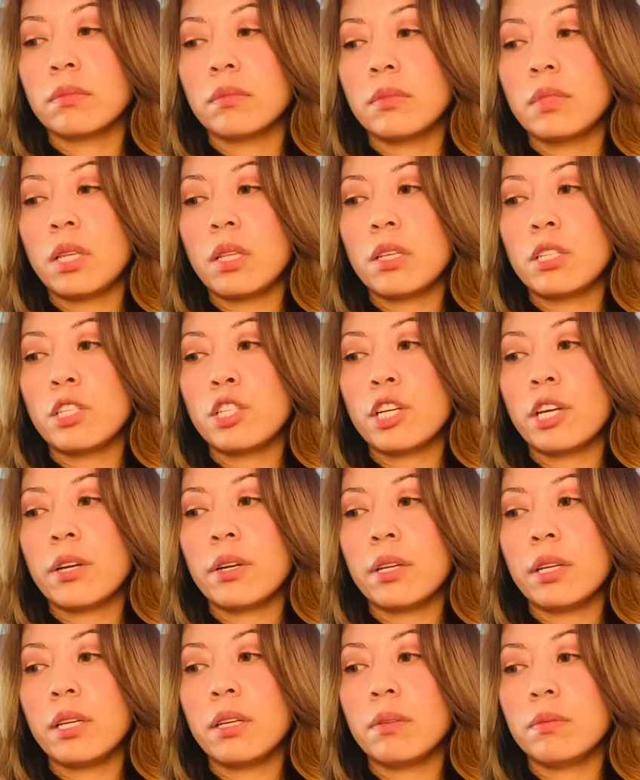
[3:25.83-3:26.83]
To the
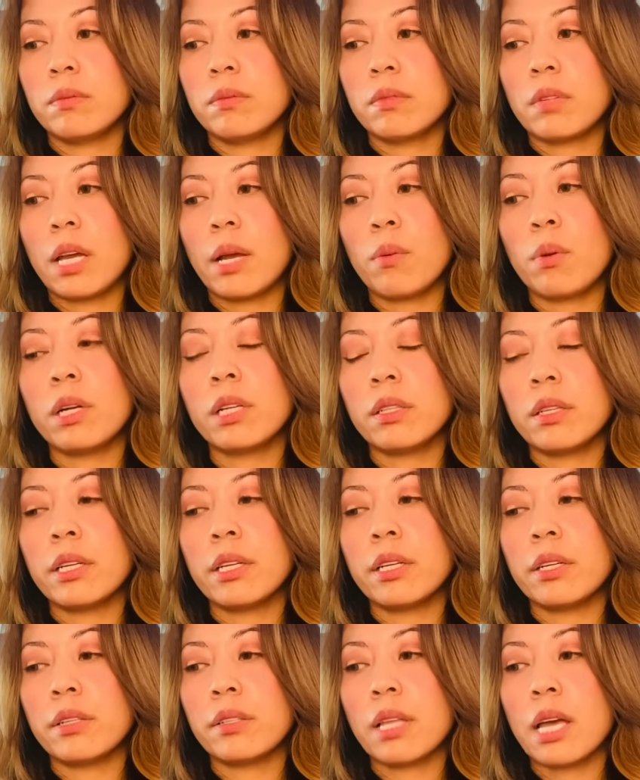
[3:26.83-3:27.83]
Chariot. I want to look
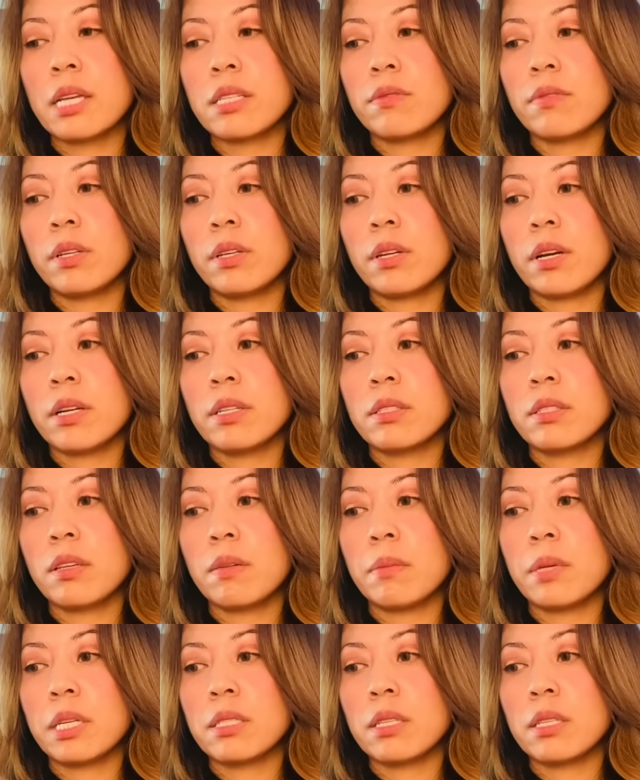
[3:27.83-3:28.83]
at your last few cards.
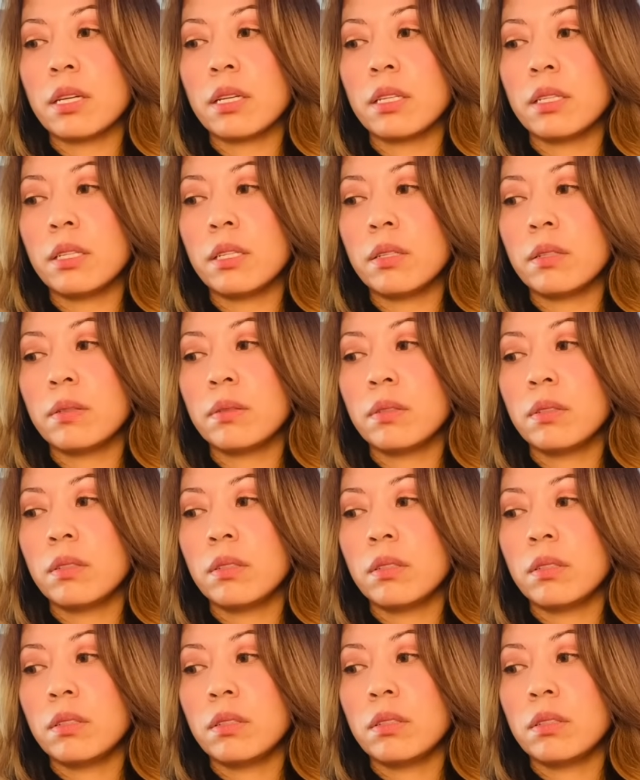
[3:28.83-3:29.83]
Give me a second here.
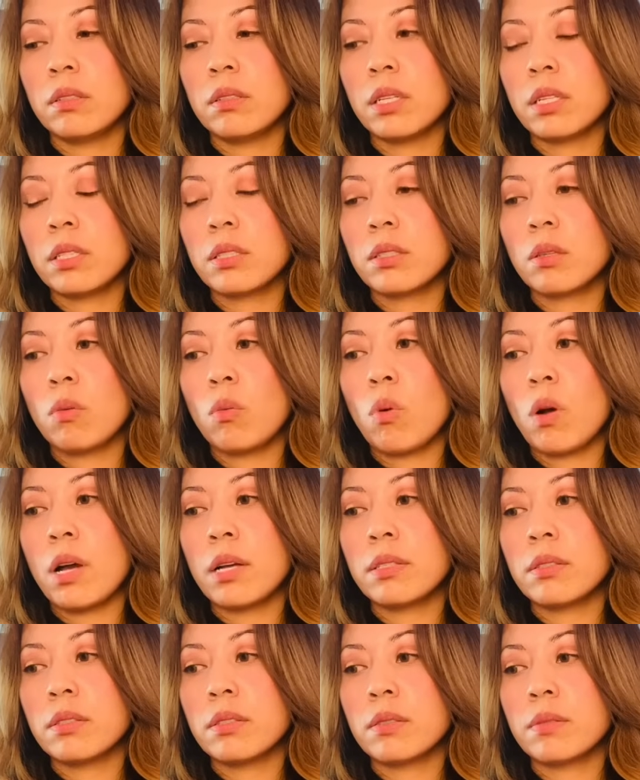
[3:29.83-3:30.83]
Six of
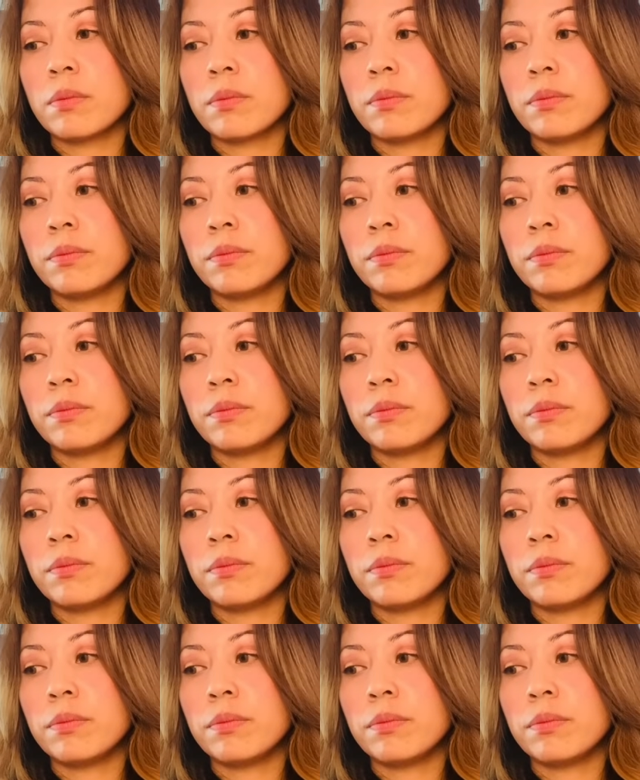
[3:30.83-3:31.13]
Wands.